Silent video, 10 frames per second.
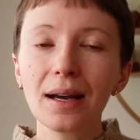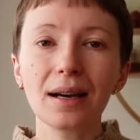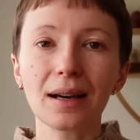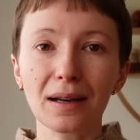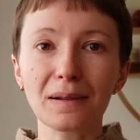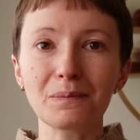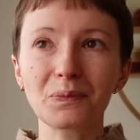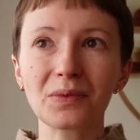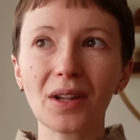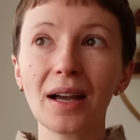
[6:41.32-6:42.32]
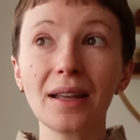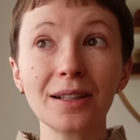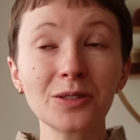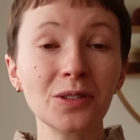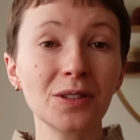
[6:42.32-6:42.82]
I
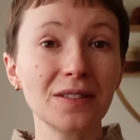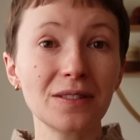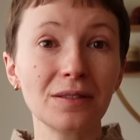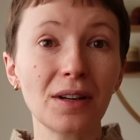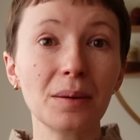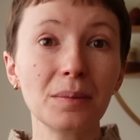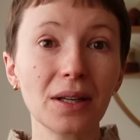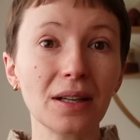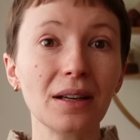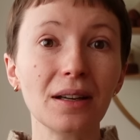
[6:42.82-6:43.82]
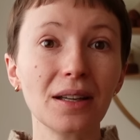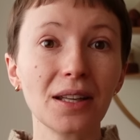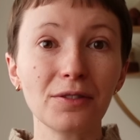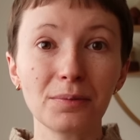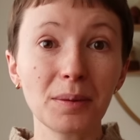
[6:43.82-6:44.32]
asked on Instagram
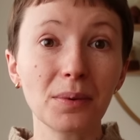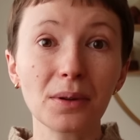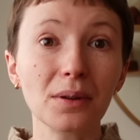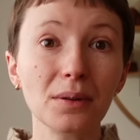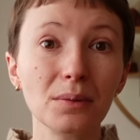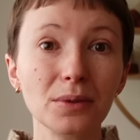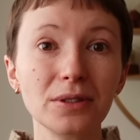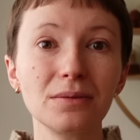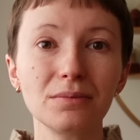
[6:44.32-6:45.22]
if people